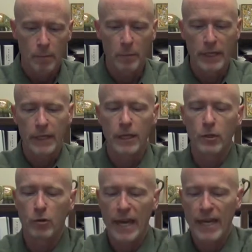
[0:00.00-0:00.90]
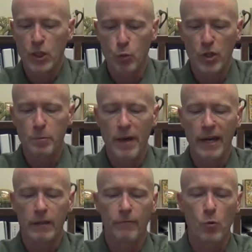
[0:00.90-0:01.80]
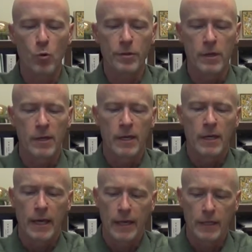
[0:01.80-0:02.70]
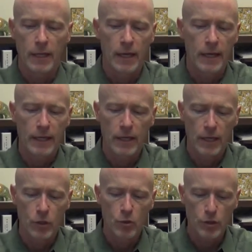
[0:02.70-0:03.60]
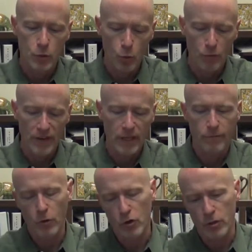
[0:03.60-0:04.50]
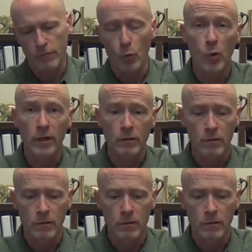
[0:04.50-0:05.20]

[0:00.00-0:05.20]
but again, you can switch back and forth and use a dual fan version for one